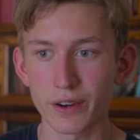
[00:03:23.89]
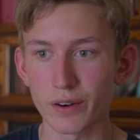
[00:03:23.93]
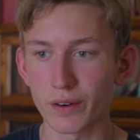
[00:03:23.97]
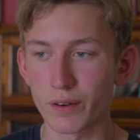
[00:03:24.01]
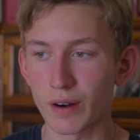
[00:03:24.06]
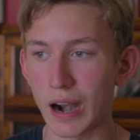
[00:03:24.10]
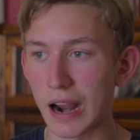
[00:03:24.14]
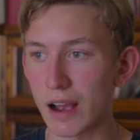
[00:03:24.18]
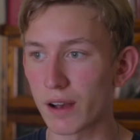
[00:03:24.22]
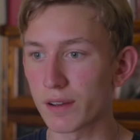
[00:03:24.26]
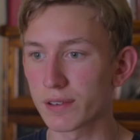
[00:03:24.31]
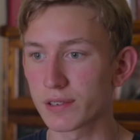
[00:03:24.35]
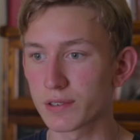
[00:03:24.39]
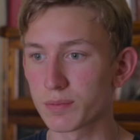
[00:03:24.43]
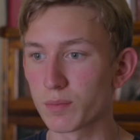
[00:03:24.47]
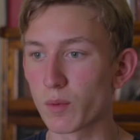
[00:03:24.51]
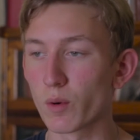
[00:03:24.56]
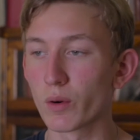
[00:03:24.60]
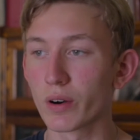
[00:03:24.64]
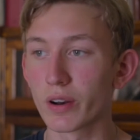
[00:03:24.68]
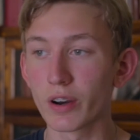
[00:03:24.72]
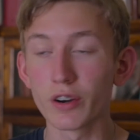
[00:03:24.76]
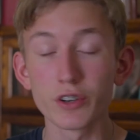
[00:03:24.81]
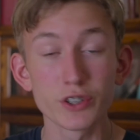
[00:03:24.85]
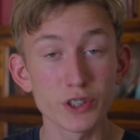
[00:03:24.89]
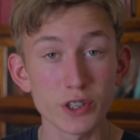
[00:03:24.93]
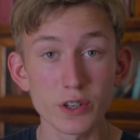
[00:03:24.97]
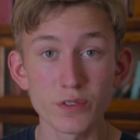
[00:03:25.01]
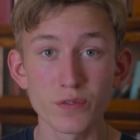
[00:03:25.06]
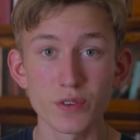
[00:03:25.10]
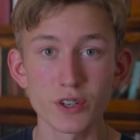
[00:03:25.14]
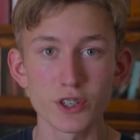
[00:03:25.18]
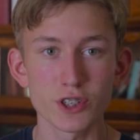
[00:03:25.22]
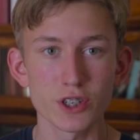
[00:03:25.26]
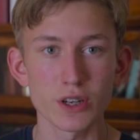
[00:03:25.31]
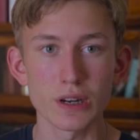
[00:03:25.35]
your house more energy
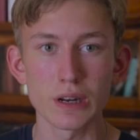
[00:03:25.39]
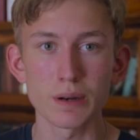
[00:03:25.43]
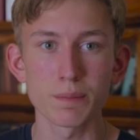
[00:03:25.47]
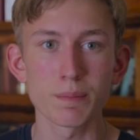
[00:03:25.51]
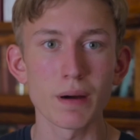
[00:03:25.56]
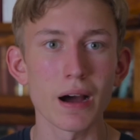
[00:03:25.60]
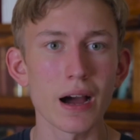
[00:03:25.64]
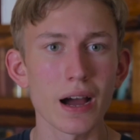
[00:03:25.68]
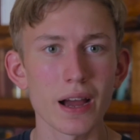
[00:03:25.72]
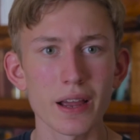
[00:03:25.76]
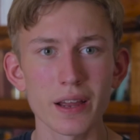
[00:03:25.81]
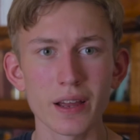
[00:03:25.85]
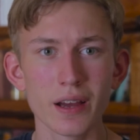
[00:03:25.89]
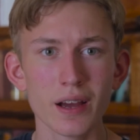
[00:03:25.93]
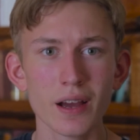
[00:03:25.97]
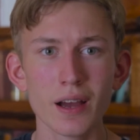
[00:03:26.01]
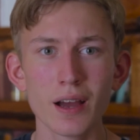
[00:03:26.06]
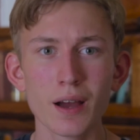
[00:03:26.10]
efficient by